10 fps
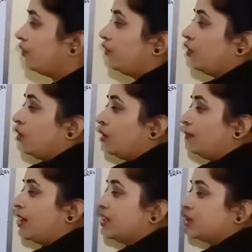4
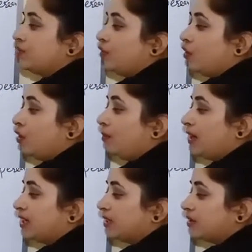plus 4
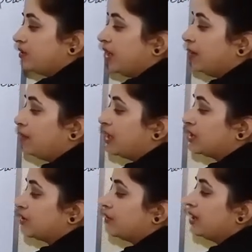plus 3
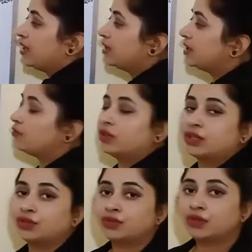plus 3 is equal
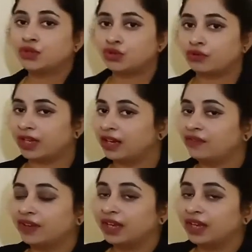to 12.